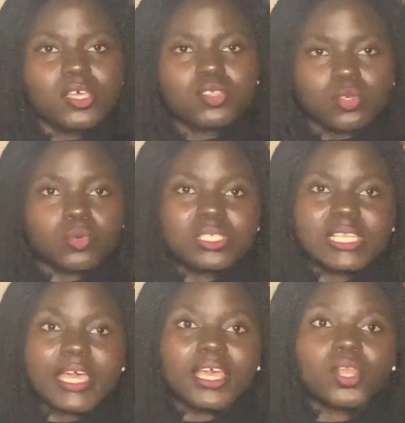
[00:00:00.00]
So it was
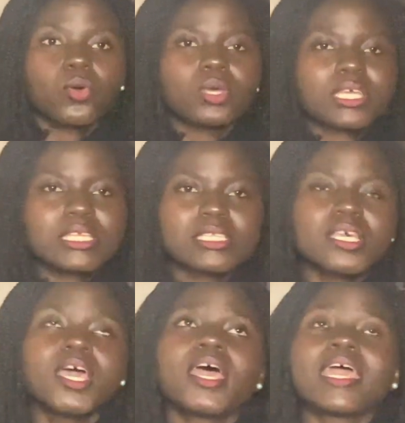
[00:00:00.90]
like a log in it.
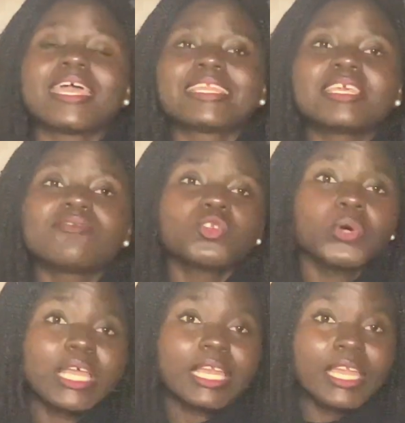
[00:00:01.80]
And even though
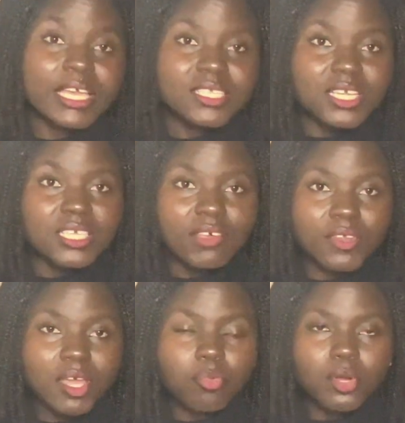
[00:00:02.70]
her legs had
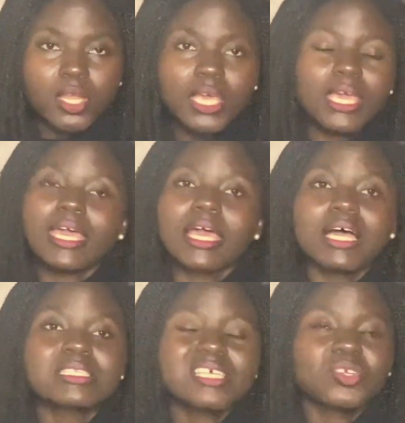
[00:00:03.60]
given up on her, her
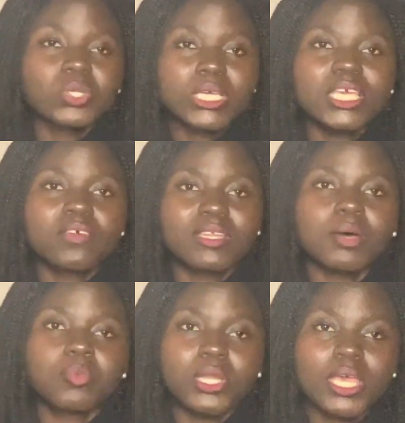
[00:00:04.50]
hands had not yet given up
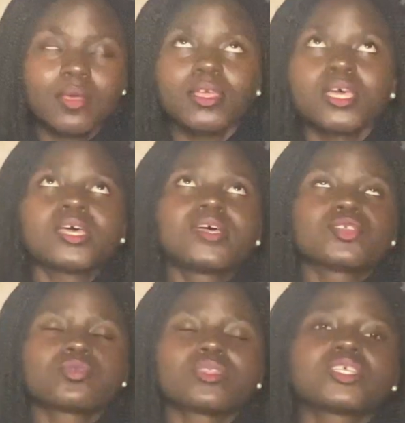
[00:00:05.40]
on her.
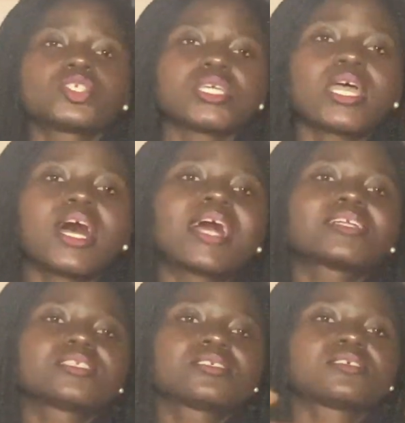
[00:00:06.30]
So then she
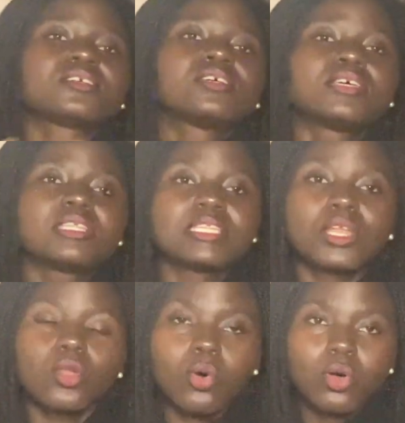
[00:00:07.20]
hugged the
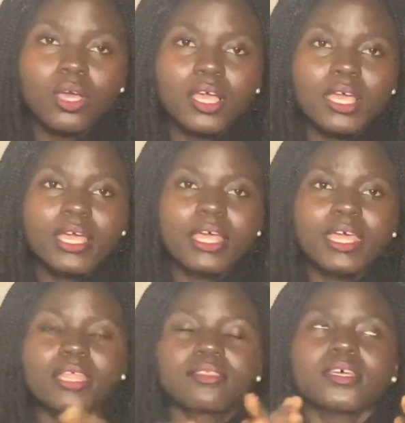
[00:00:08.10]
log,
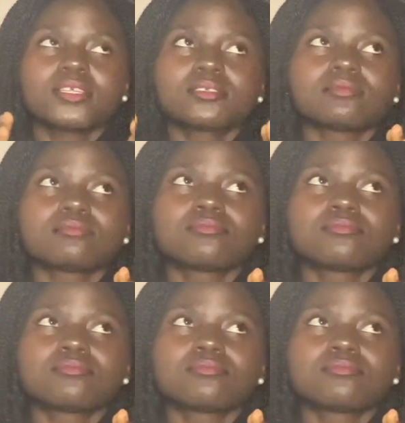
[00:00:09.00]
and then